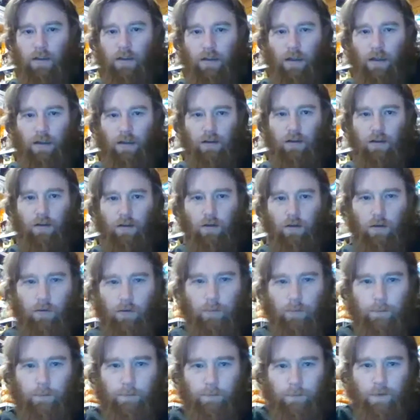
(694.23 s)
the new
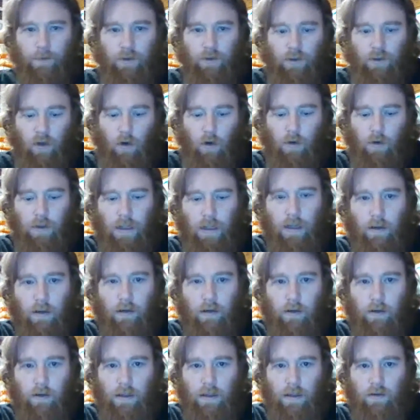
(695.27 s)
show
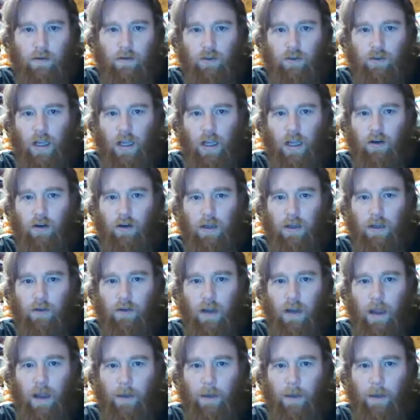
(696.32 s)
this new channel they've got.